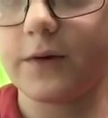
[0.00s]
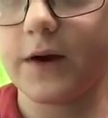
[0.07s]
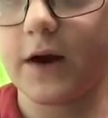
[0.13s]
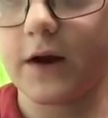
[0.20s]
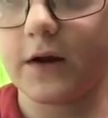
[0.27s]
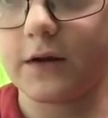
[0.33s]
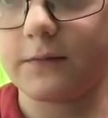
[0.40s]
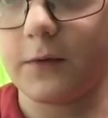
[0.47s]
but
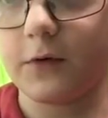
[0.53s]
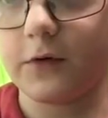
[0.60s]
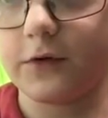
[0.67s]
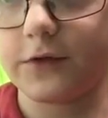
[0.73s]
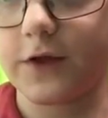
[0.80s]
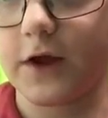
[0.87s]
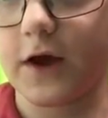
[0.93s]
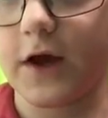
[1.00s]
not as bold
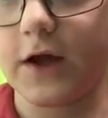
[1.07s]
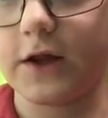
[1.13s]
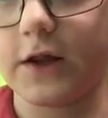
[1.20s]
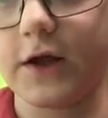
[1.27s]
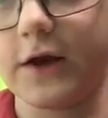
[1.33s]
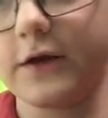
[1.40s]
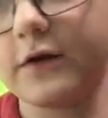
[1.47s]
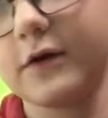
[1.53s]
as the
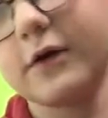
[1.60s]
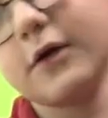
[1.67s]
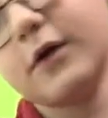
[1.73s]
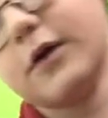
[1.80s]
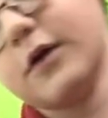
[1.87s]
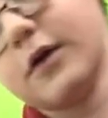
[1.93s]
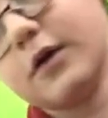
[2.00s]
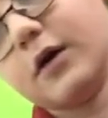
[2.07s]
eyelid.
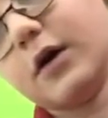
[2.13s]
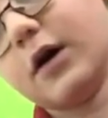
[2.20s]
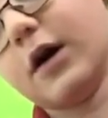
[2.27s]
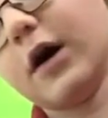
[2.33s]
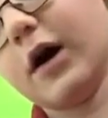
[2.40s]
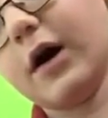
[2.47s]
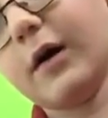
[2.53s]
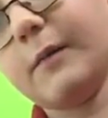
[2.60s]

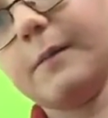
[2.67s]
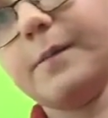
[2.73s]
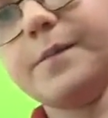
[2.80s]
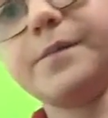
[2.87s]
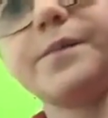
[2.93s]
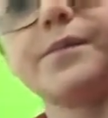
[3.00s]
The